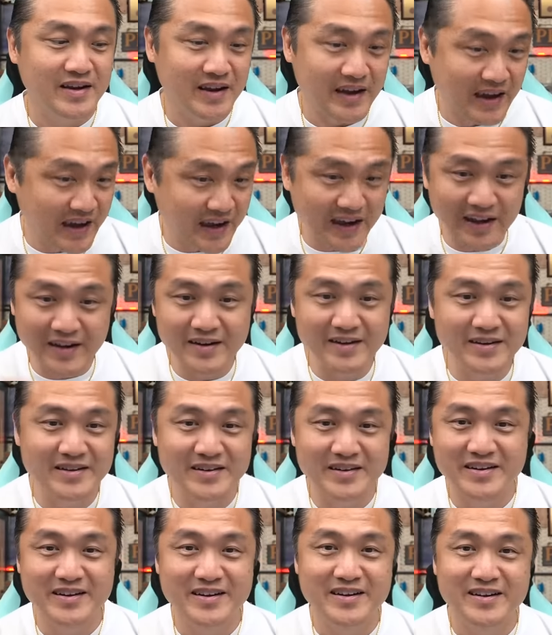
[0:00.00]
And
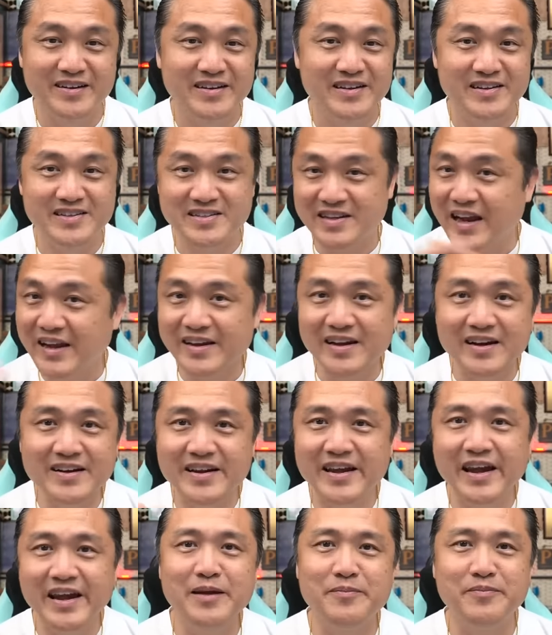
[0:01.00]
it's like a
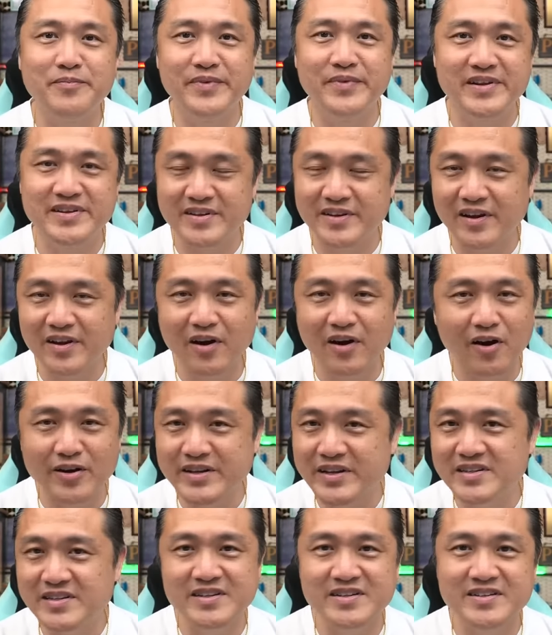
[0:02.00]
game. All
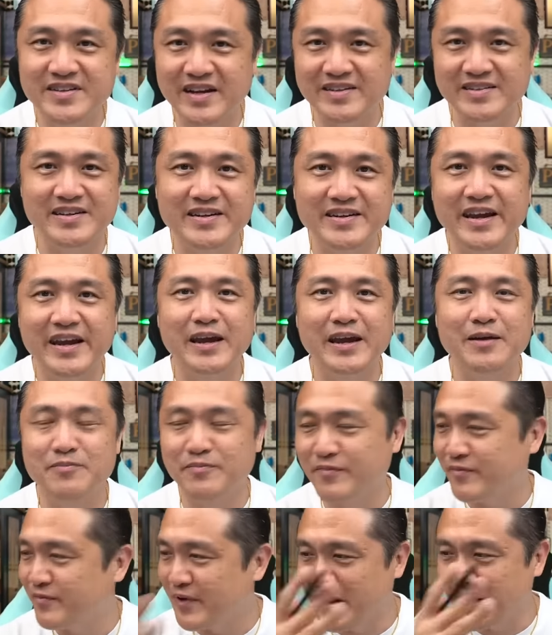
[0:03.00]
this is just a
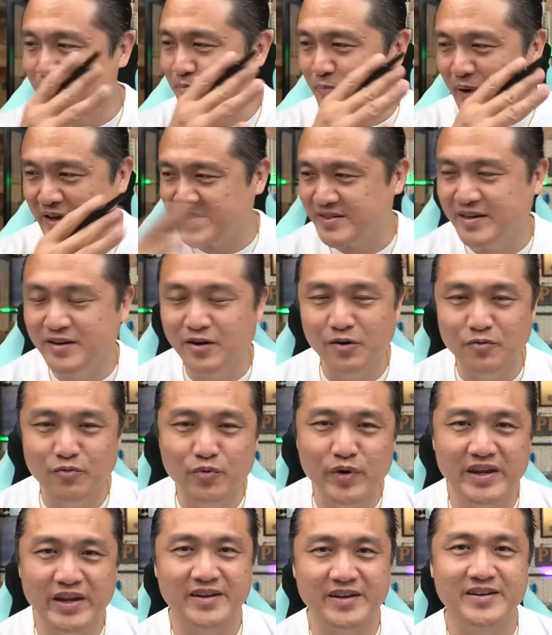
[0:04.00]
game, a passing of
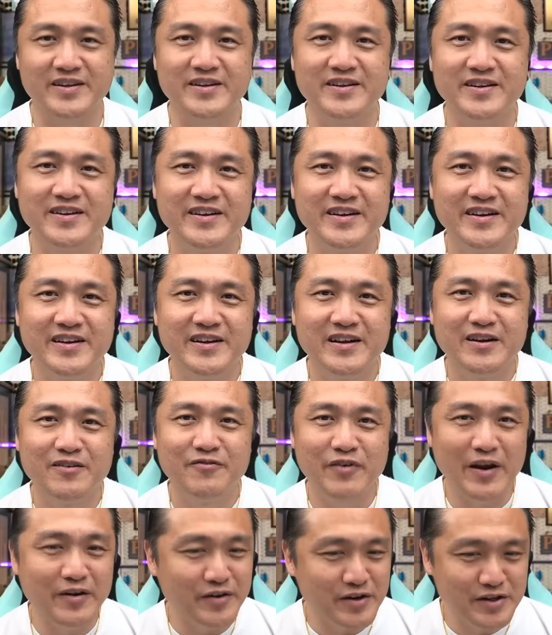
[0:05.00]
wind.
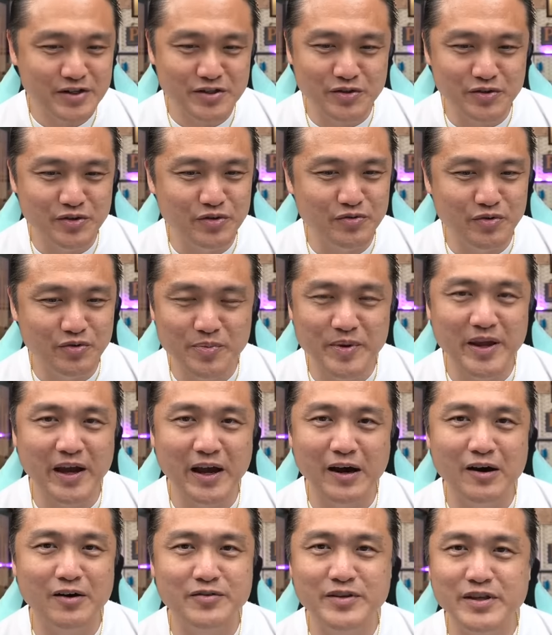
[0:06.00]
Very soon we'll be
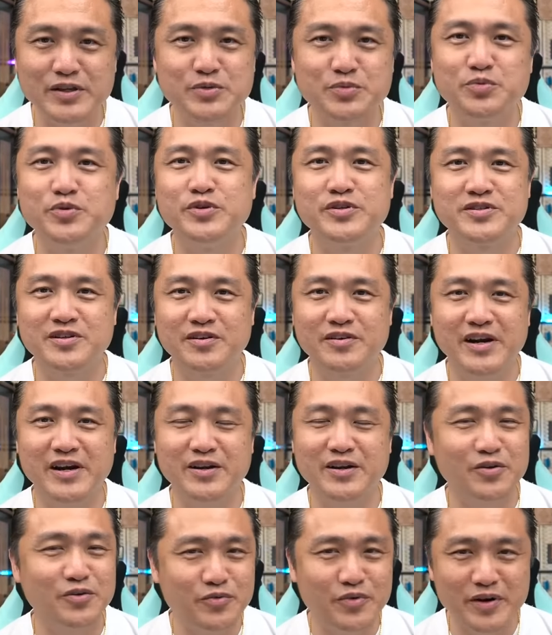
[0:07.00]
out of these woods, all
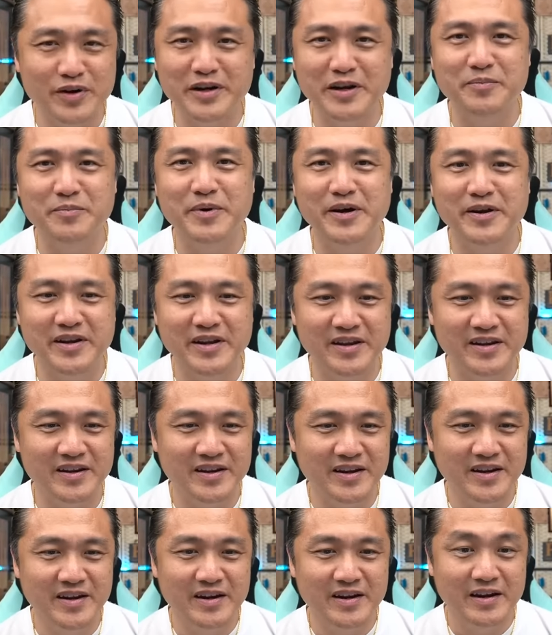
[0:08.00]
right? Don't worry about
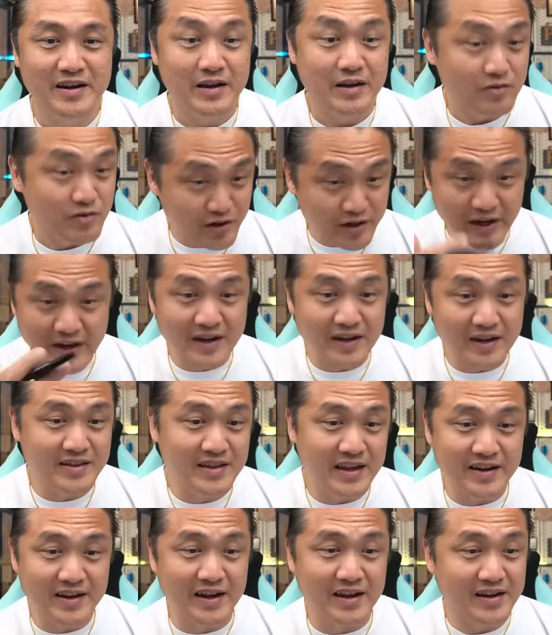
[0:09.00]
it. Look at the
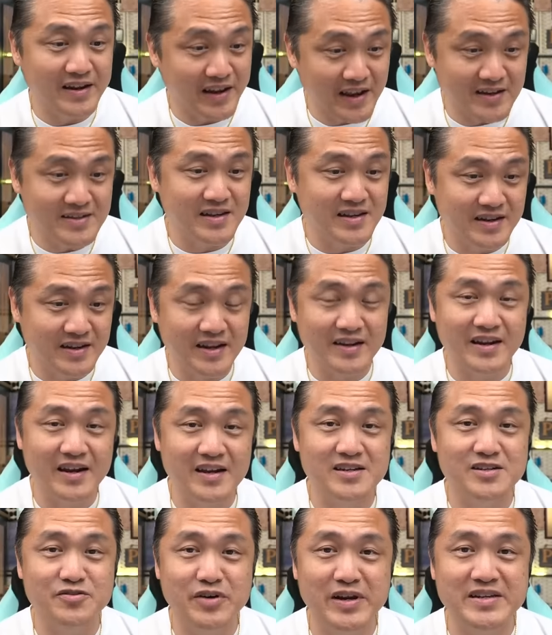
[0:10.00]
data. Yes, the data
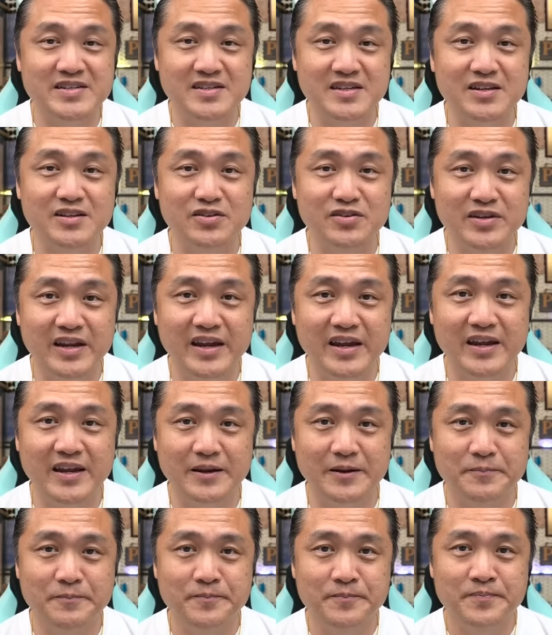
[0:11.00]
is Red Sea
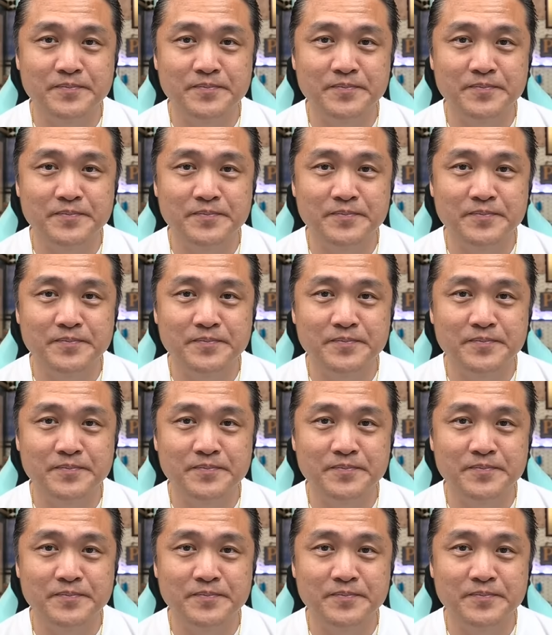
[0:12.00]
today.